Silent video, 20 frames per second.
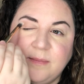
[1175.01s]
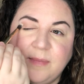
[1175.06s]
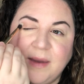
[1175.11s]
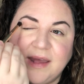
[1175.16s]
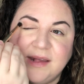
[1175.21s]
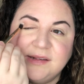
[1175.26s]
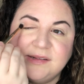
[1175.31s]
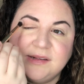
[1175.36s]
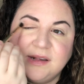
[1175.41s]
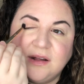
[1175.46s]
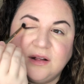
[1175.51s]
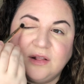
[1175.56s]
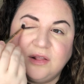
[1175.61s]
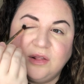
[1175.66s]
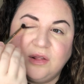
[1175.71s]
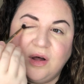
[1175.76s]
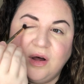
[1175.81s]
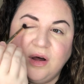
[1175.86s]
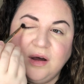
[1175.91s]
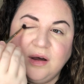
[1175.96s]
basic
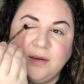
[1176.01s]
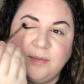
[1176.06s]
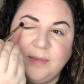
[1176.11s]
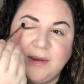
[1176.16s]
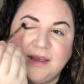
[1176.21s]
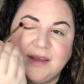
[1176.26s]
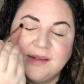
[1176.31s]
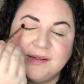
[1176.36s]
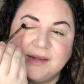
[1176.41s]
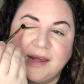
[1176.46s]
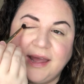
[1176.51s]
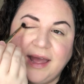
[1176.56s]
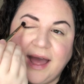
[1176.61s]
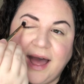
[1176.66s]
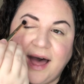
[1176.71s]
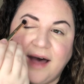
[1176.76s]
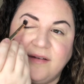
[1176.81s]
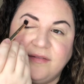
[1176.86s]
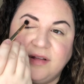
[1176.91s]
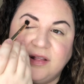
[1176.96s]
look because I
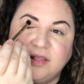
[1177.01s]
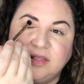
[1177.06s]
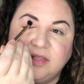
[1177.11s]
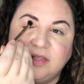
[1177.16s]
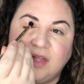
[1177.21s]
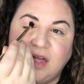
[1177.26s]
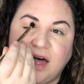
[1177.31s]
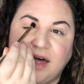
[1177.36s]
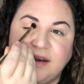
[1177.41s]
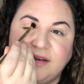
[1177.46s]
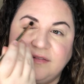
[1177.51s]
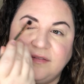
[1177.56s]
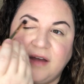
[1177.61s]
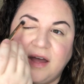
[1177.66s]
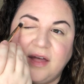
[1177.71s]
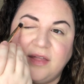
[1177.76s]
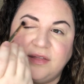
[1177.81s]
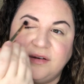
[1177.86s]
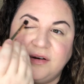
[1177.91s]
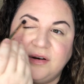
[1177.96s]
have a lot of
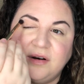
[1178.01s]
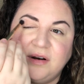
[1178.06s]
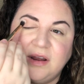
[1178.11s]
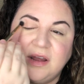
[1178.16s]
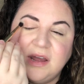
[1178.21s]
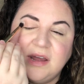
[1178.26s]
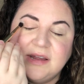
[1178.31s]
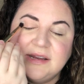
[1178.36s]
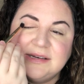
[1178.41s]
other